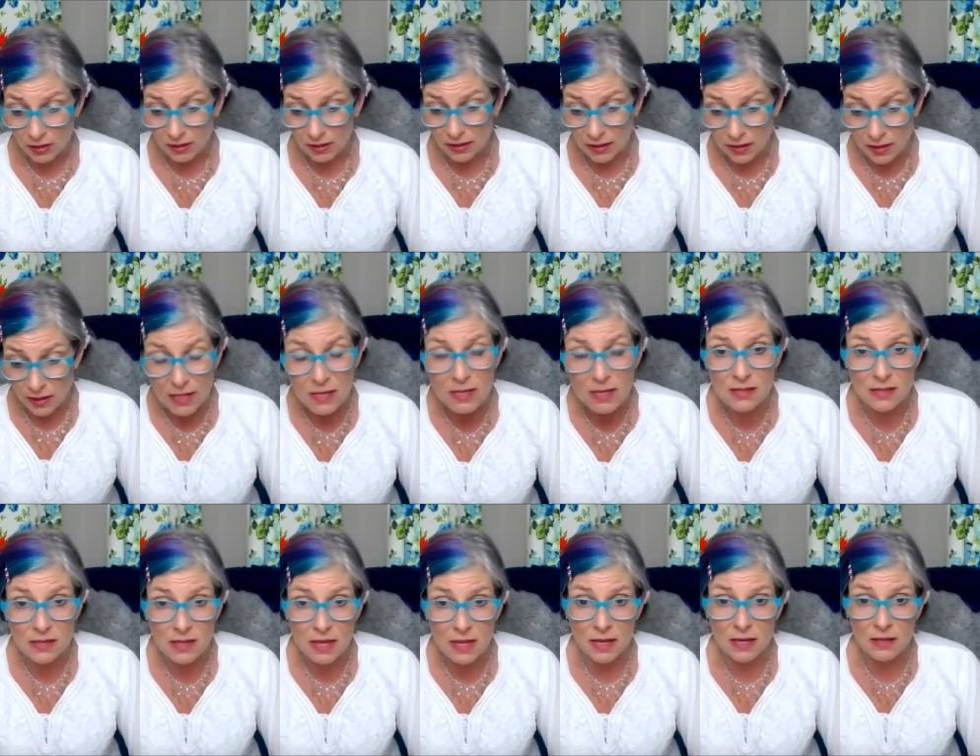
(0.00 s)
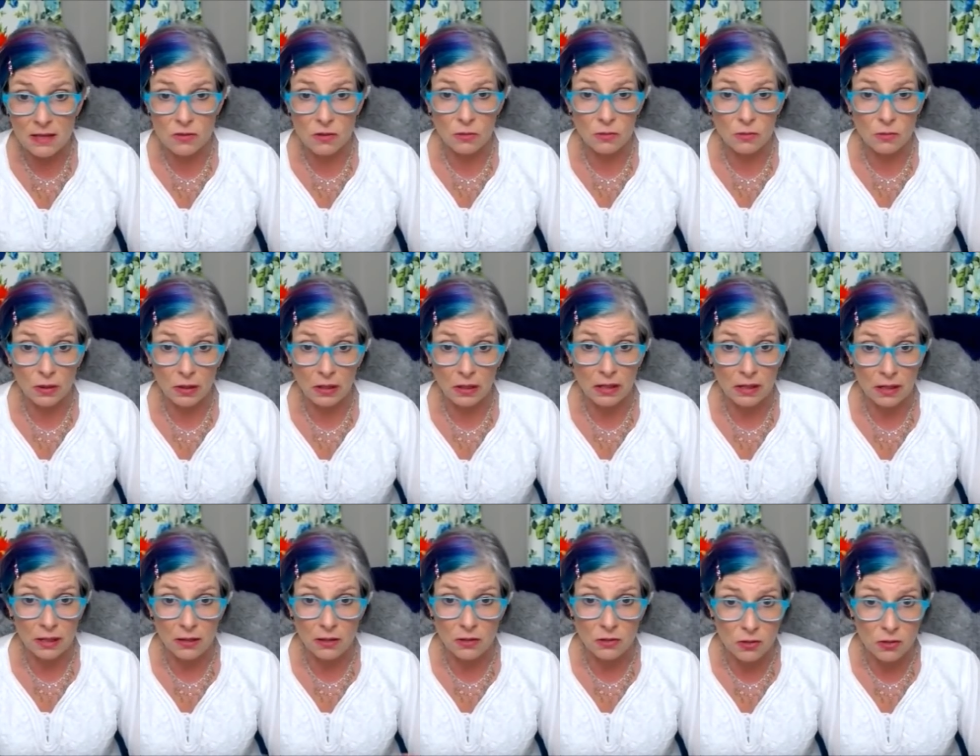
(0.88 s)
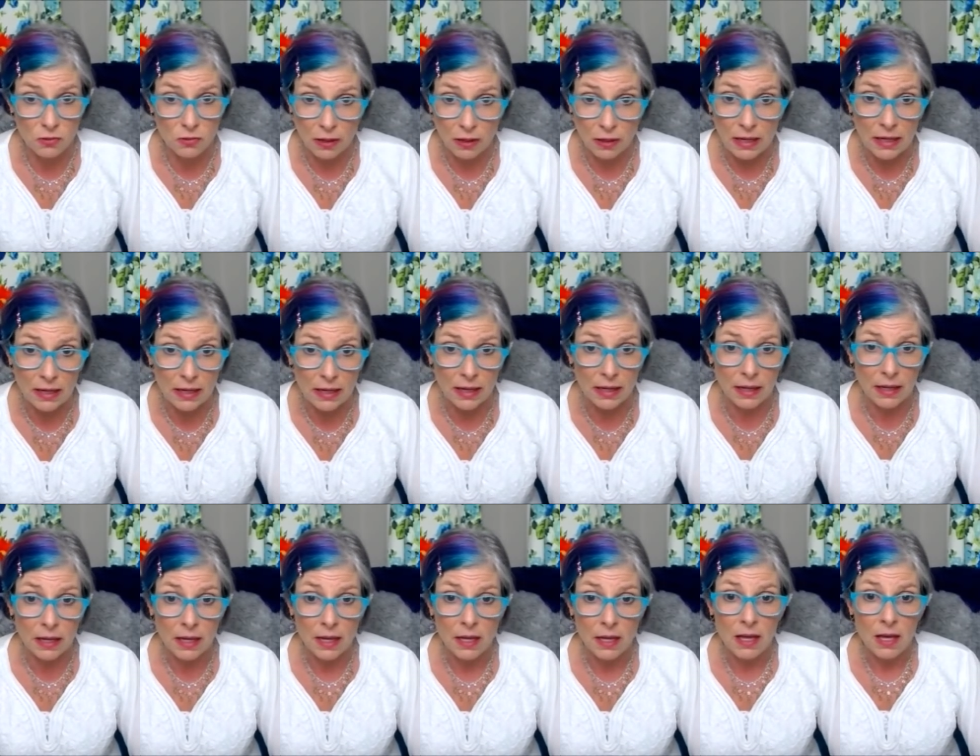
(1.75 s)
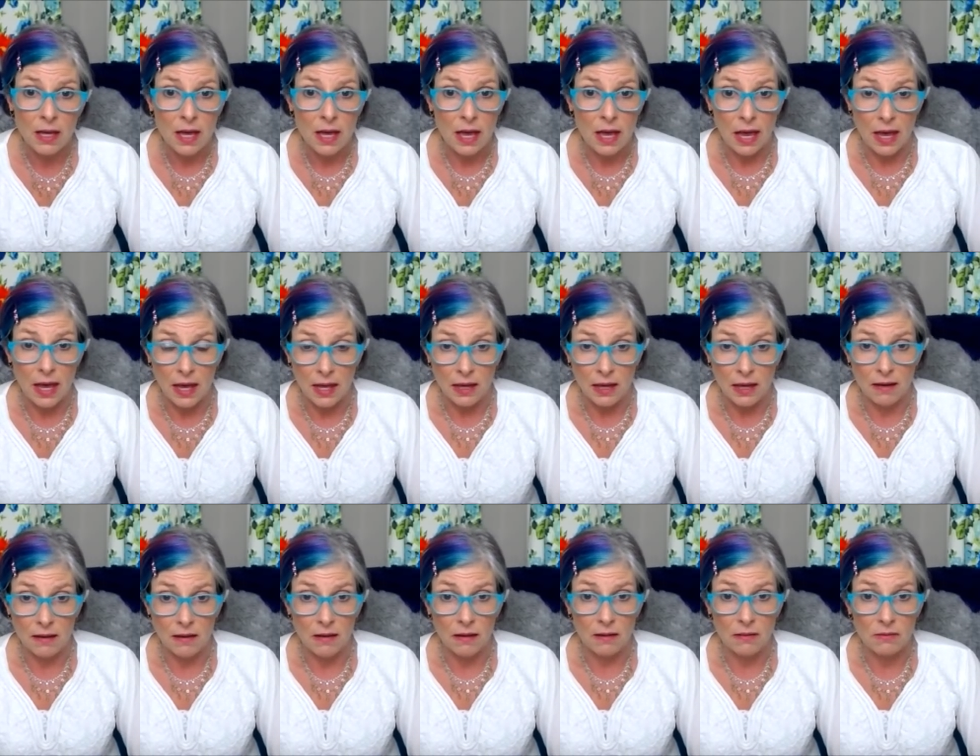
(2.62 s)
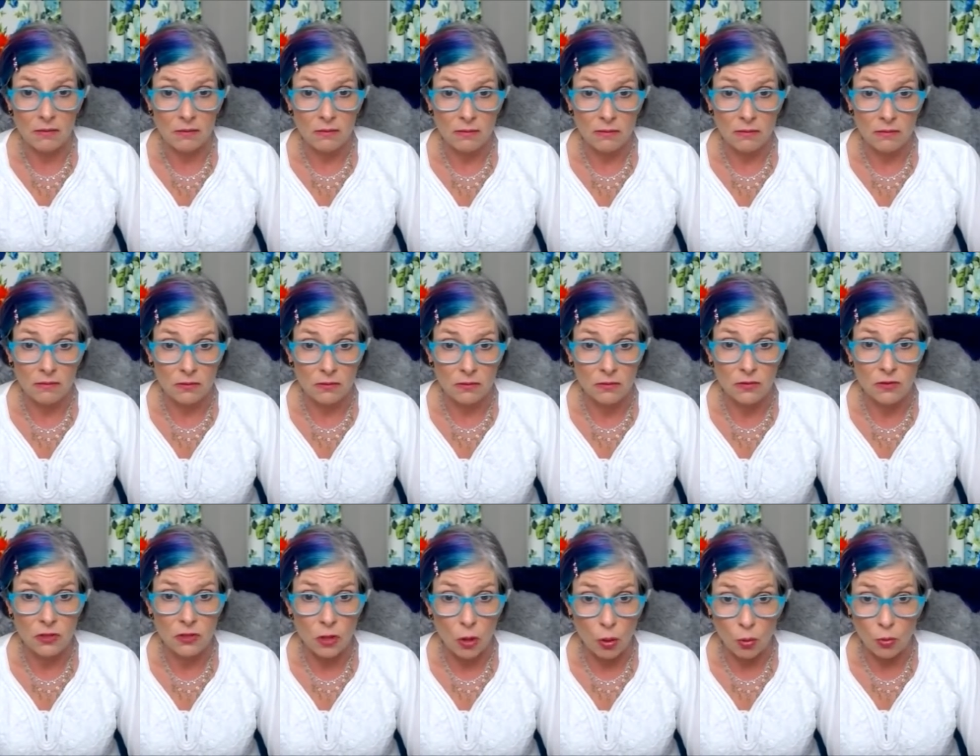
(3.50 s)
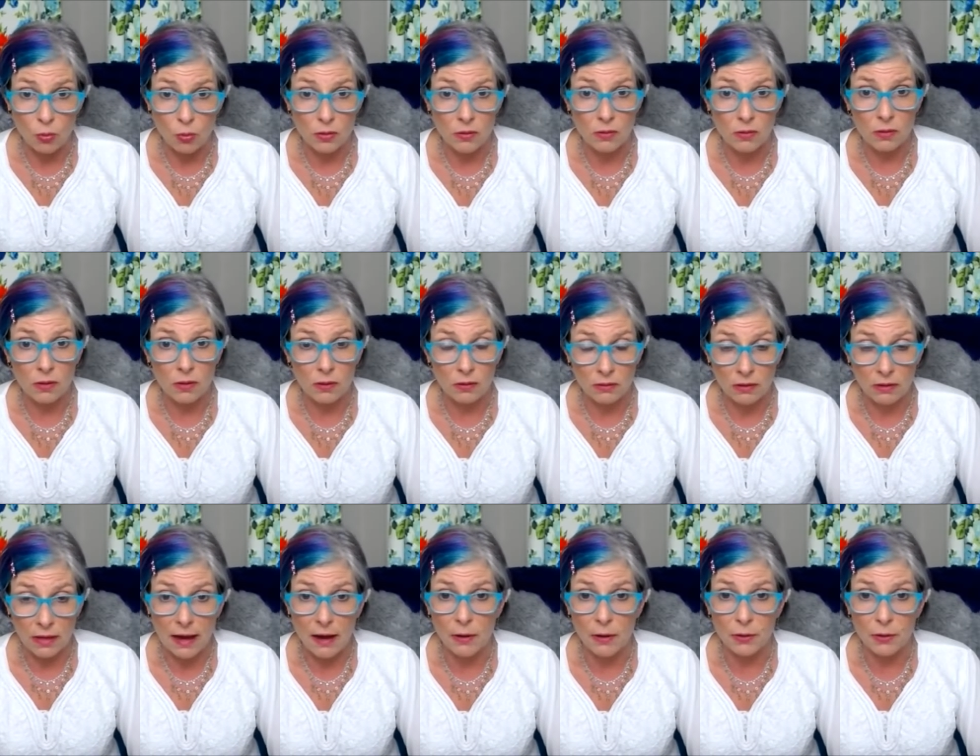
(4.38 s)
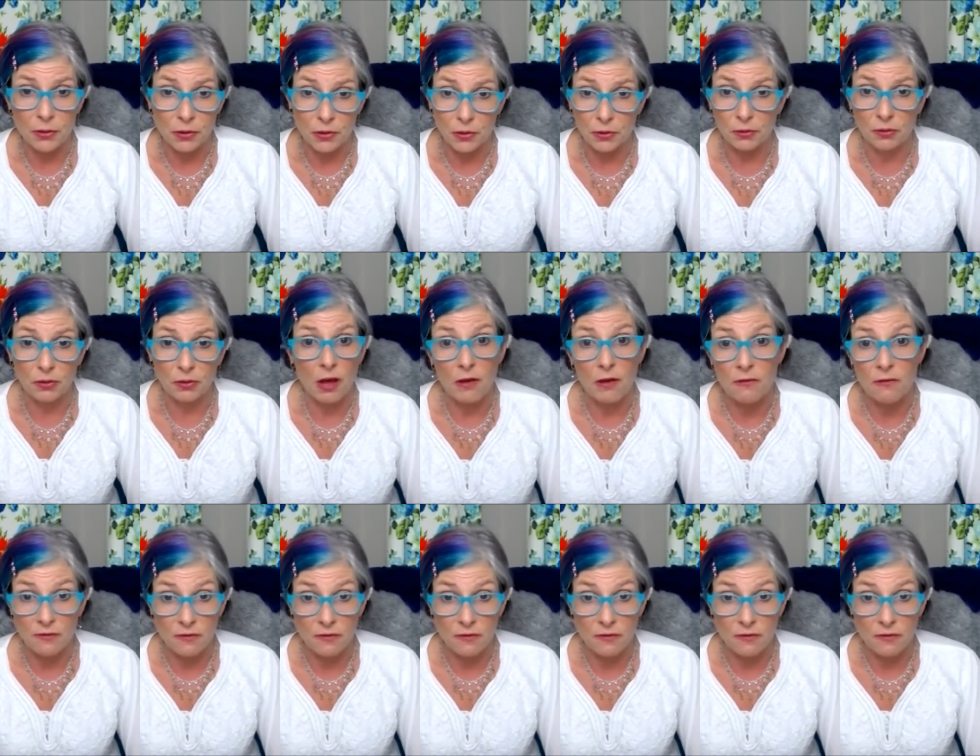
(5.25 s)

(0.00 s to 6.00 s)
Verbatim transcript: Like these things are really kind of draining and don't allow your love